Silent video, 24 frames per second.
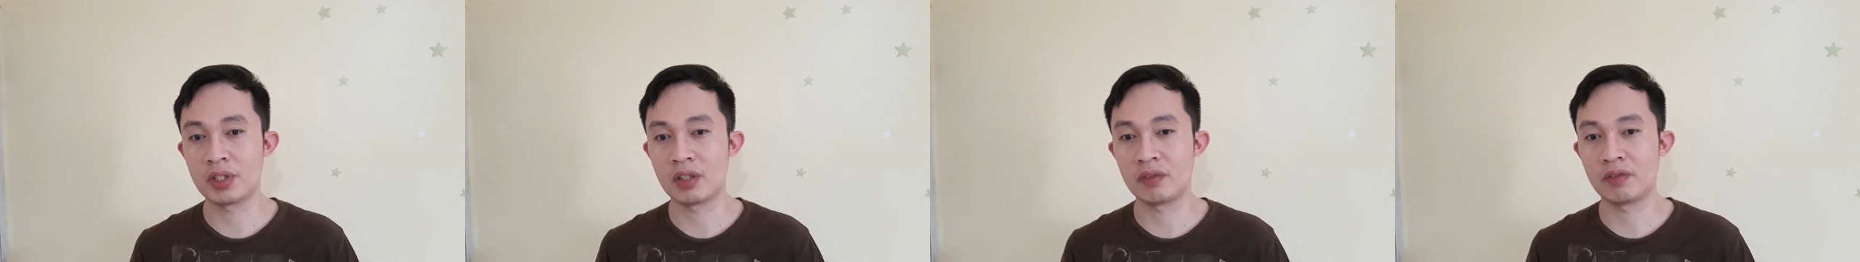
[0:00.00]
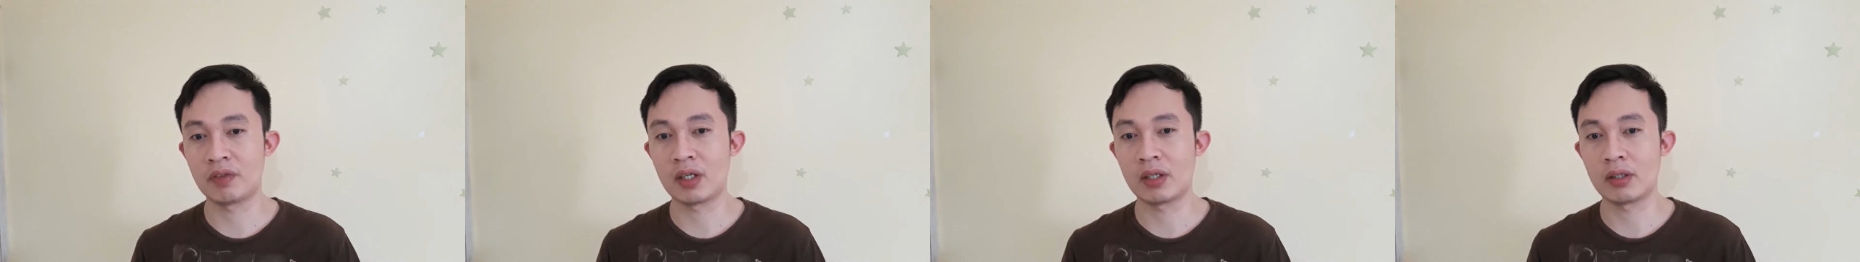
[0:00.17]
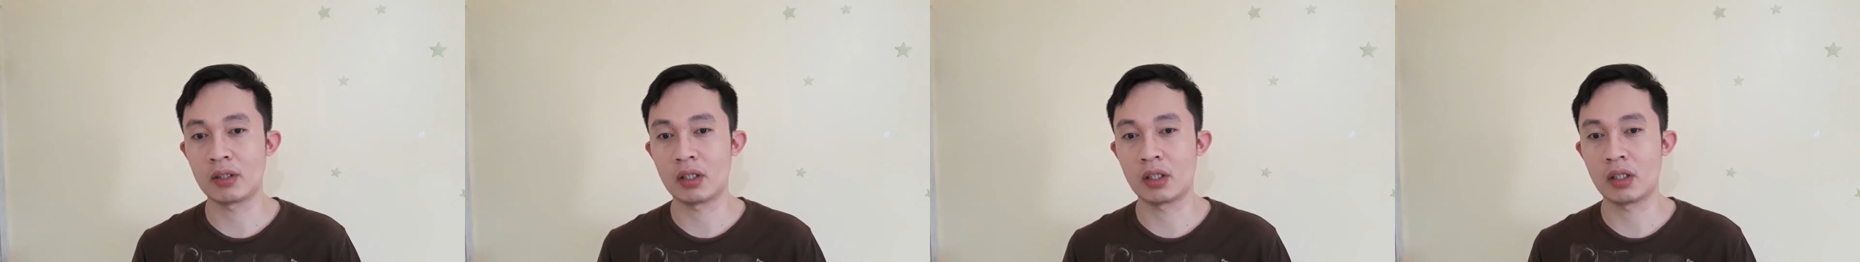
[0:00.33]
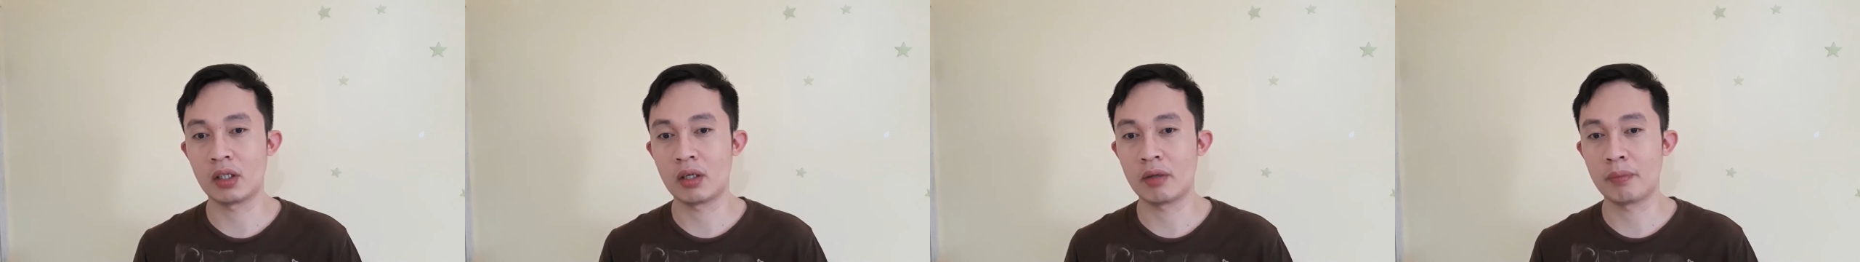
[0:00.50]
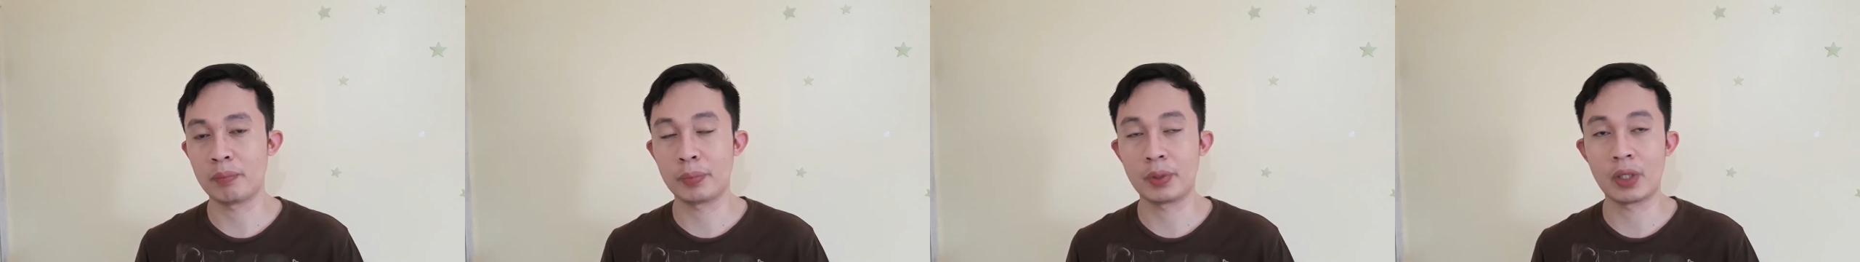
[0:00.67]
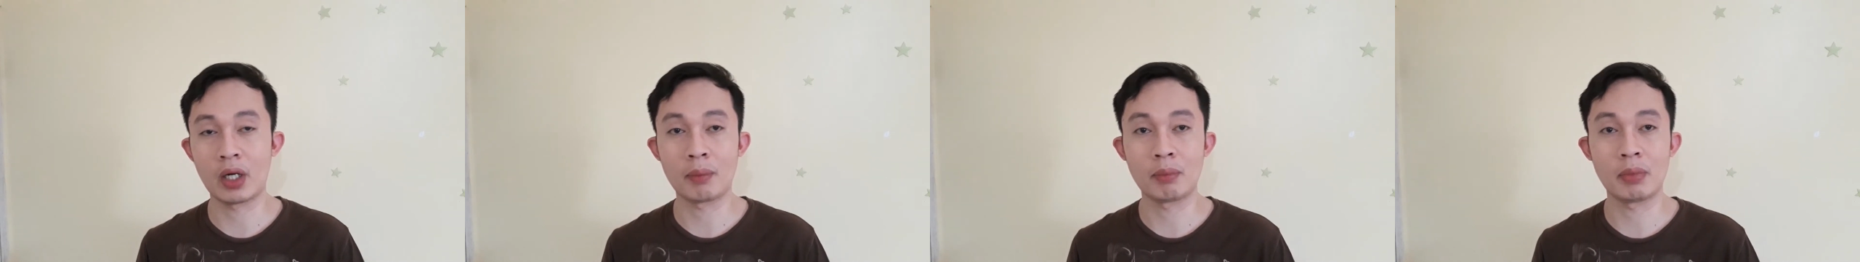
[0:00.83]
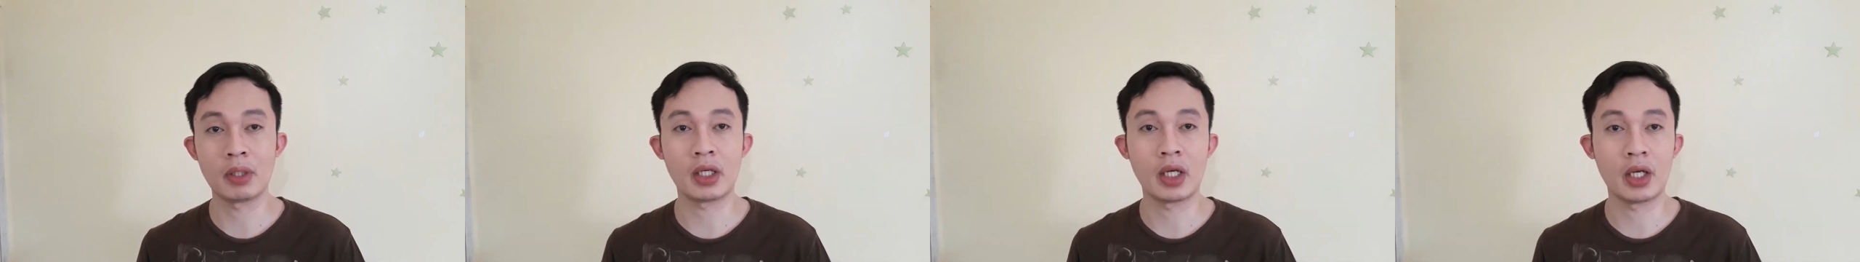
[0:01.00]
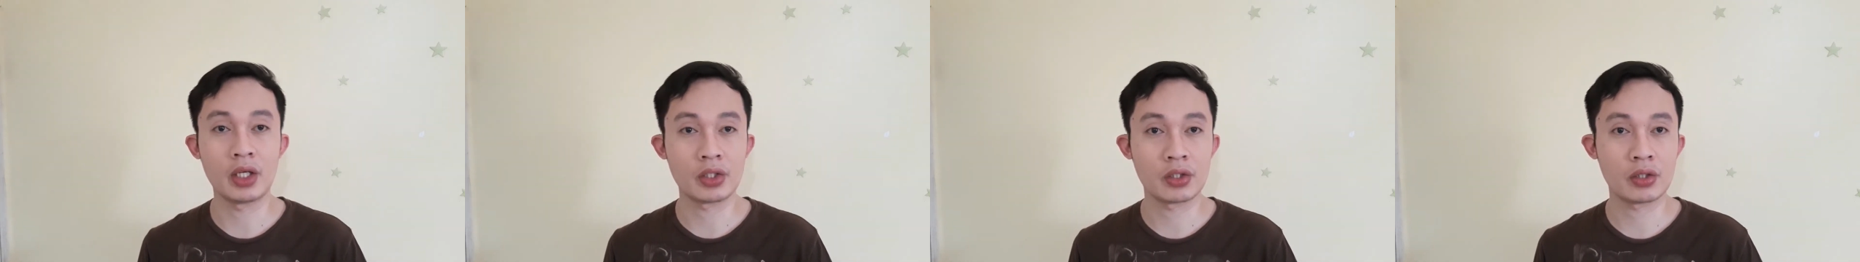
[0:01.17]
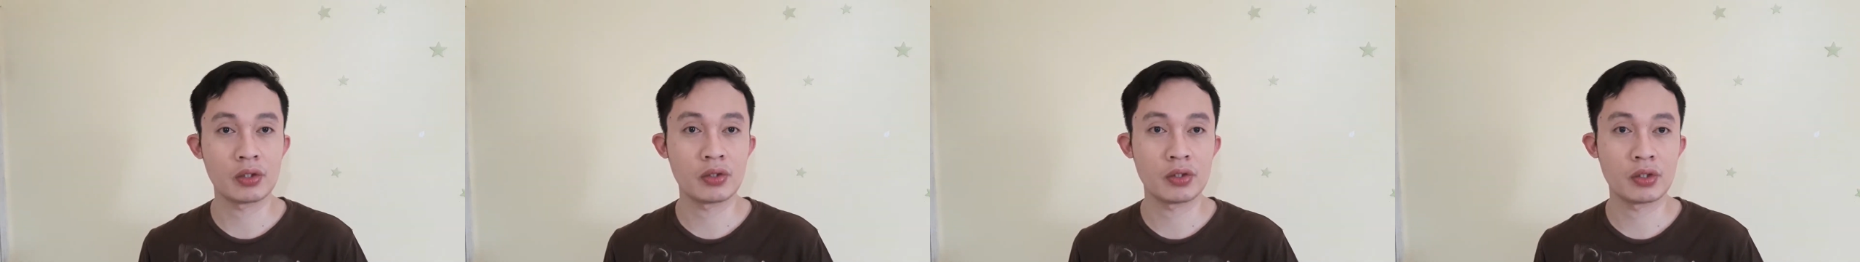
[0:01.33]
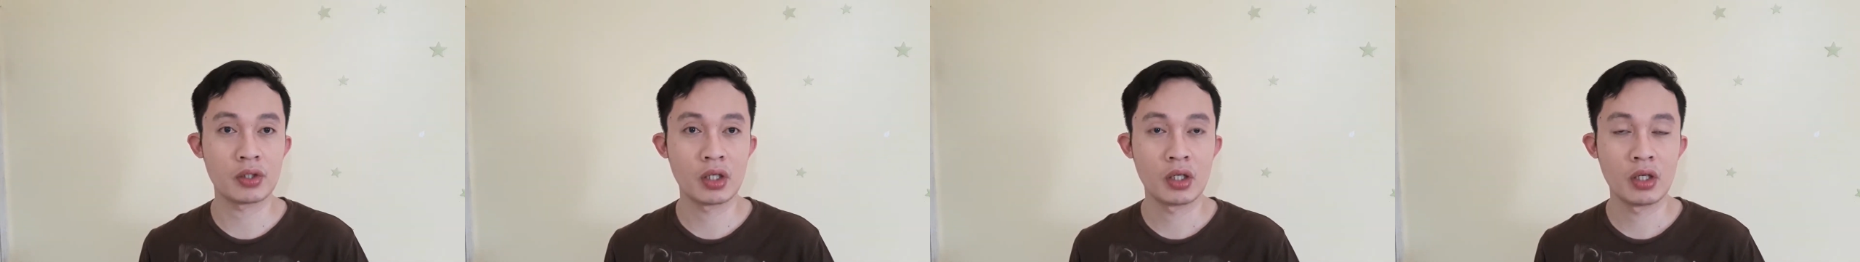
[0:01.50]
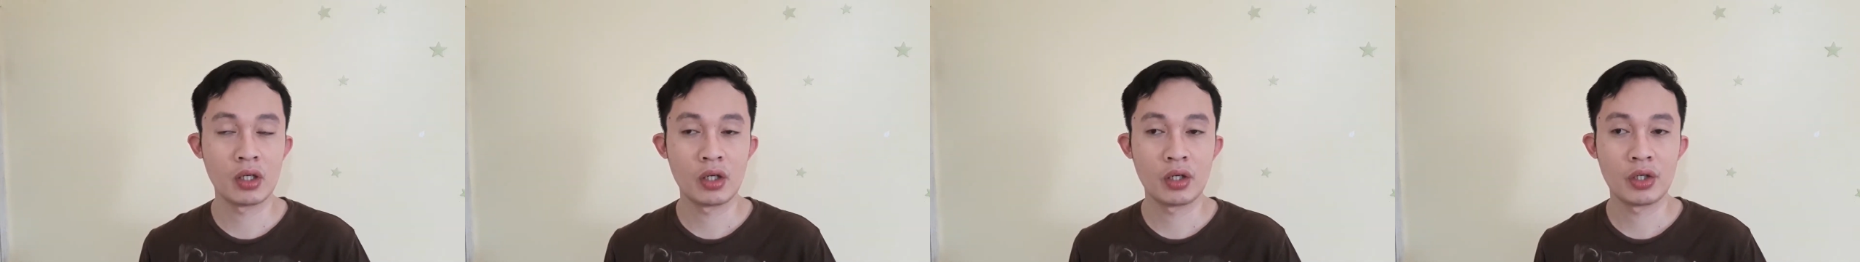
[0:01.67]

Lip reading: of for applications.